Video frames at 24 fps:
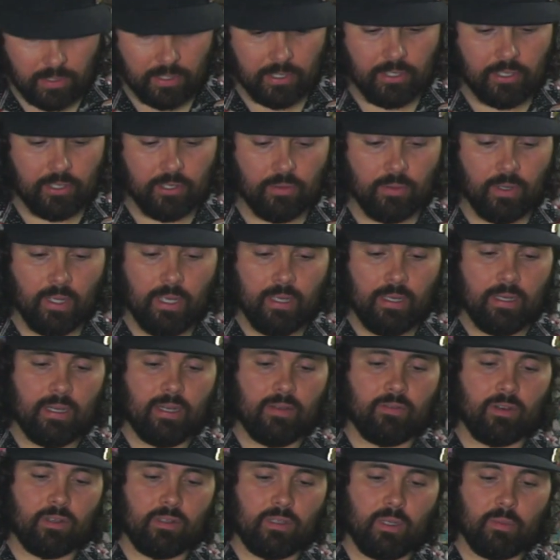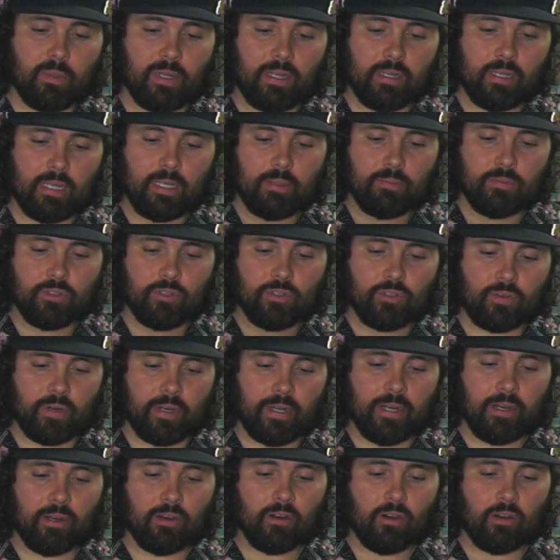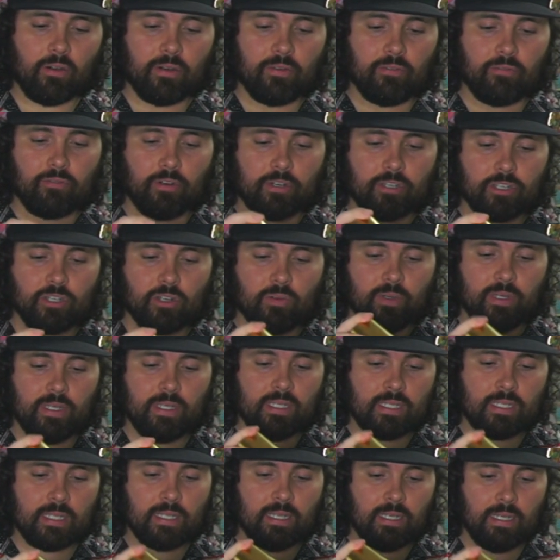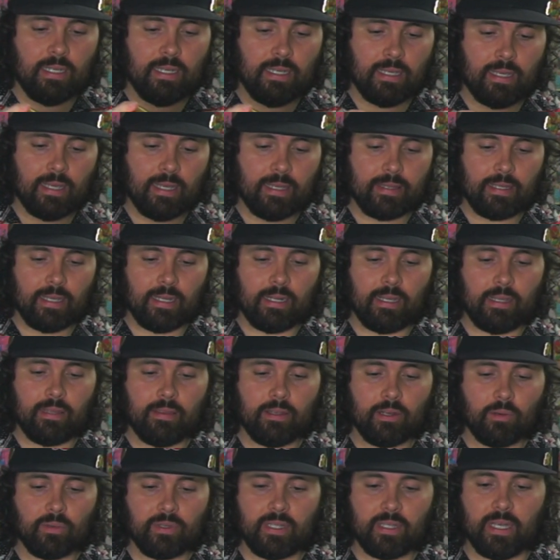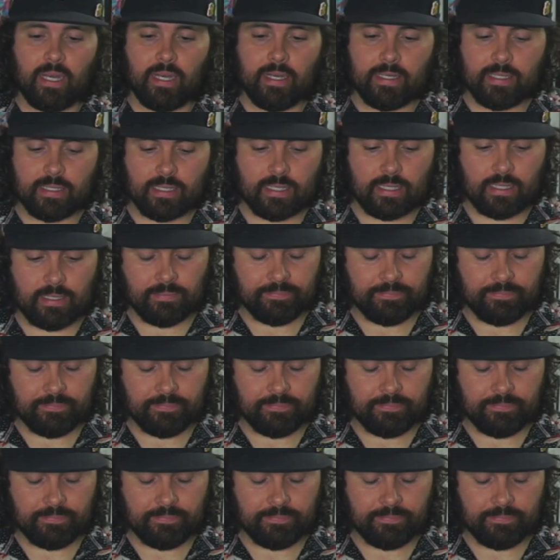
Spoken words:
to do, have our lemon and lime juice right here, already fresh squeezed. Get that in there with the ice.